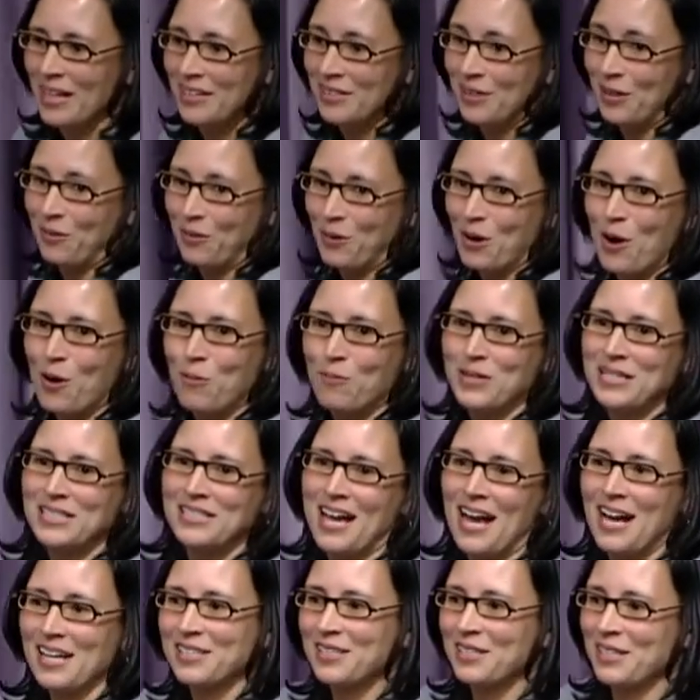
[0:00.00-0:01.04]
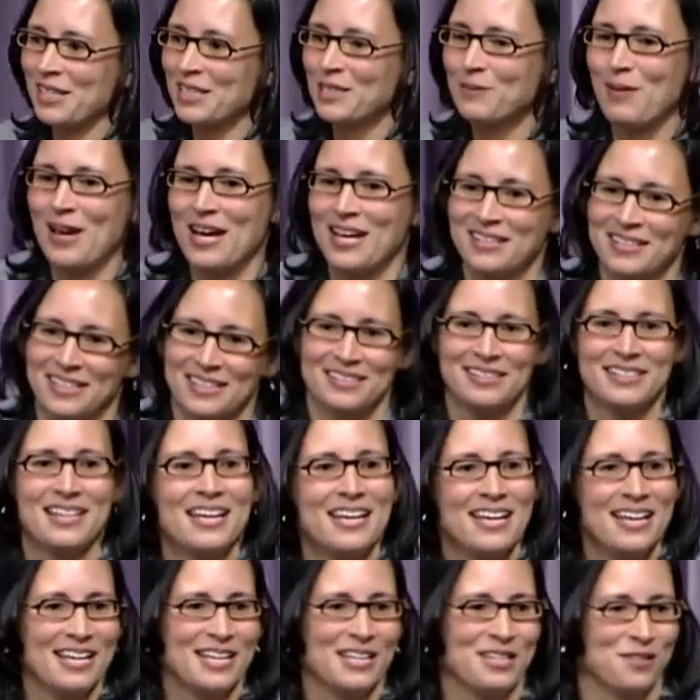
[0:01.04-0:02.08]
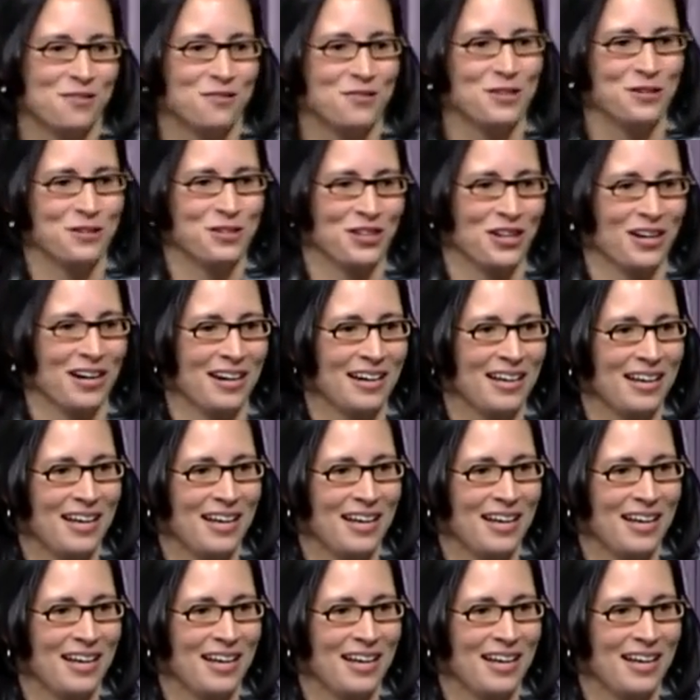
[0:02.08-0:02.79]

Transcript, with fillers: So we're hoping to actually expand this in the future.